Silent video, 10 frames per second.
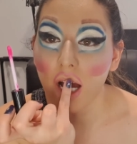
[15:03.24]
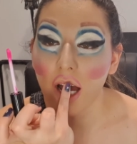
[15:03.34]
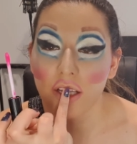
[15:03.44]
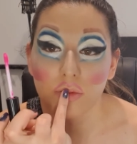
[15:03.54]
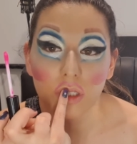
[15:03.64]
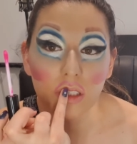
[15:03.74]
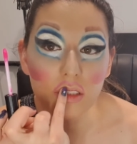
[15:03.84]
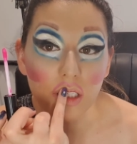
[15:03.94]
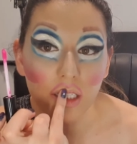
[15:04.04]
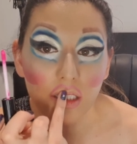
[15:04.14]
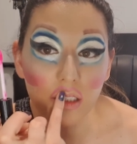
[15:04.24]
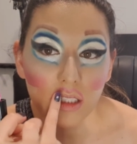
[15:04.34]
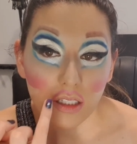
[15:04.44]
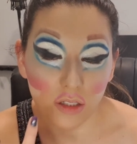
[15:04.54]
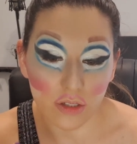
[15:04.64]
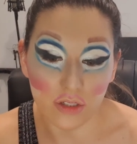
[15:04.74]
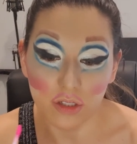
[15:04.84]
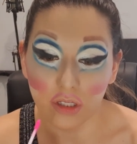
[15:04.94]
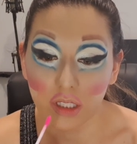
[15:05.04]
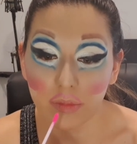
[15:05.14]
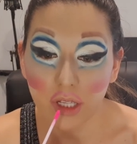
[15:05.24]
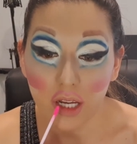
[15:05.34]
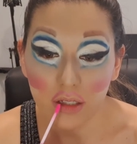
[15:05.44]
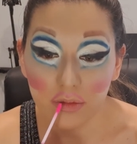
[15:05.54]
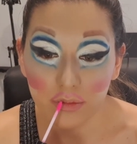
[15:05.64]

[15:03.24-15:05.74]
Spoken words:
as well as like close to the lip line.